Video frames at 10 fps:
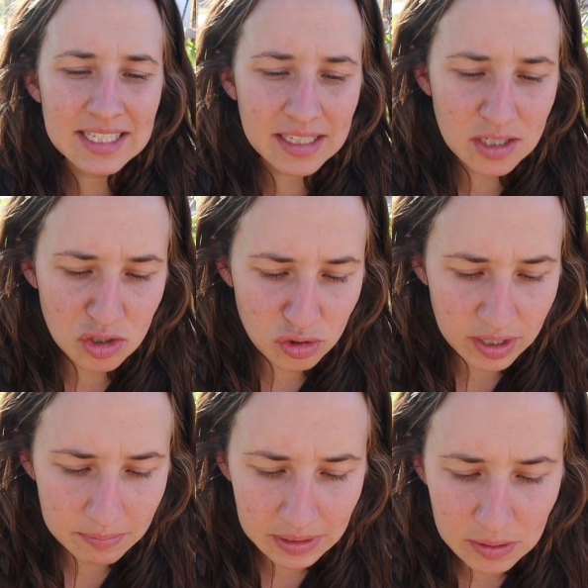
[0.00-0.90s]
it's
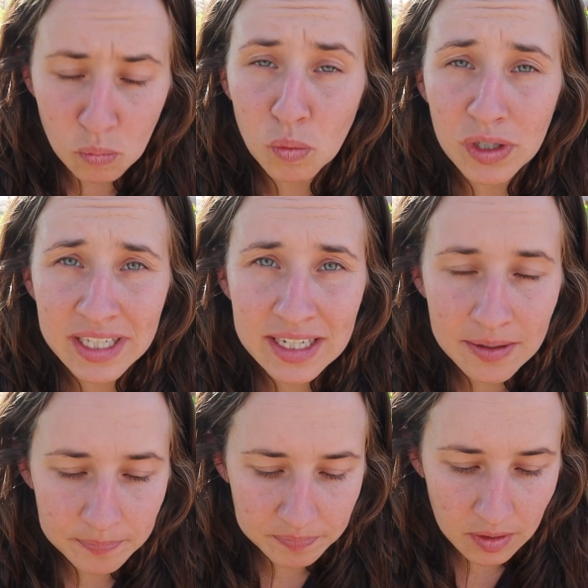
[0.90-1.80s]
extremely
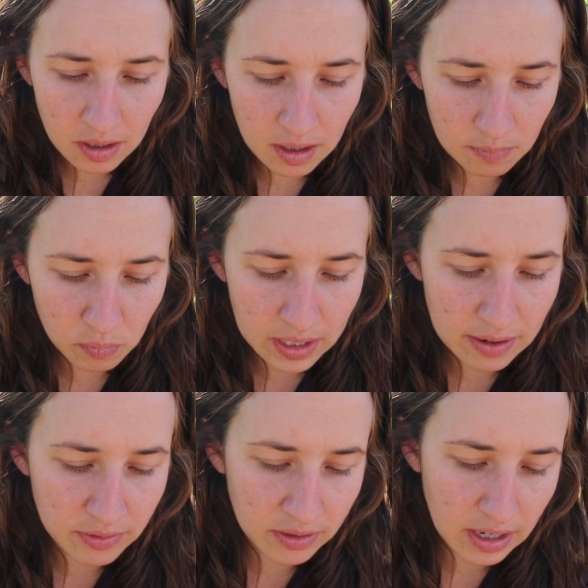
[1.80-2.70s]
woody
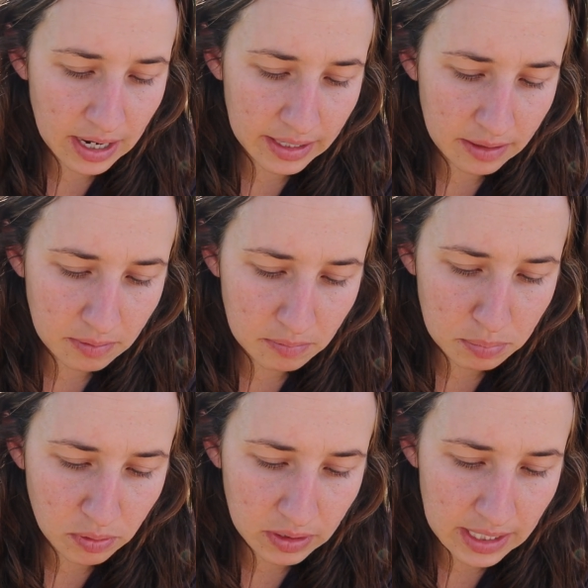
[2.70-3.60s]
whenever I
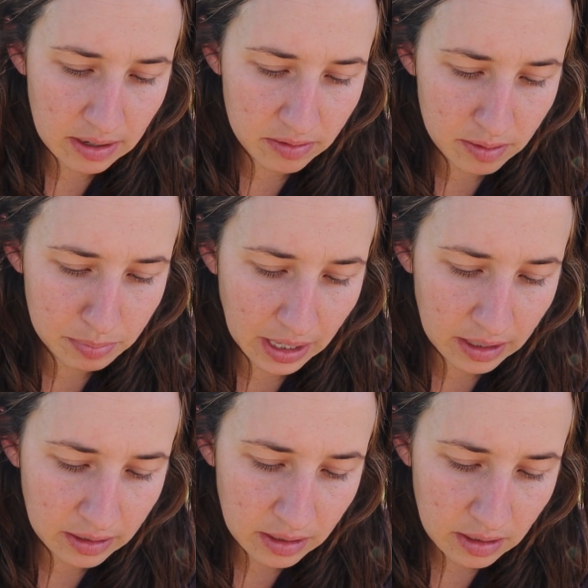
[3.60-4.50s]
pull it out of the
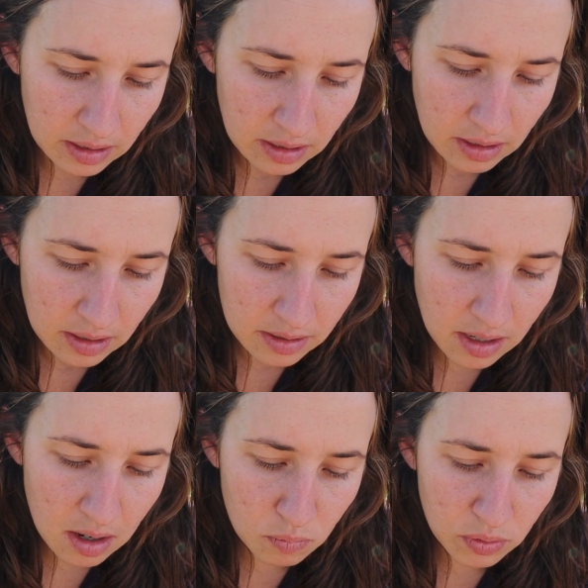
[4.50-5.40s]
bag.
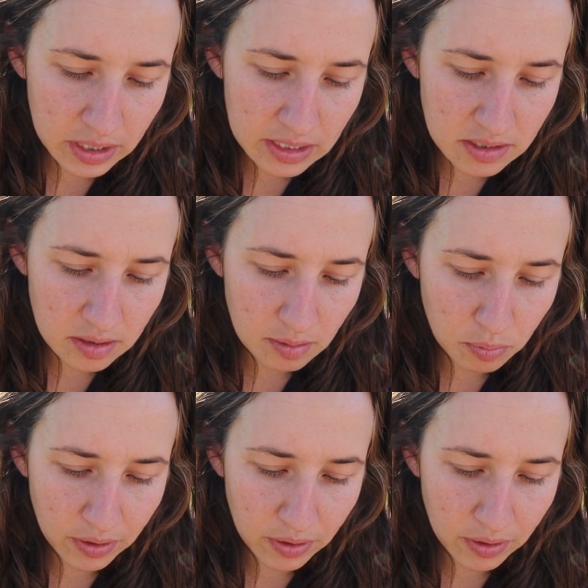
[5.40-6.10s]
Not woody to the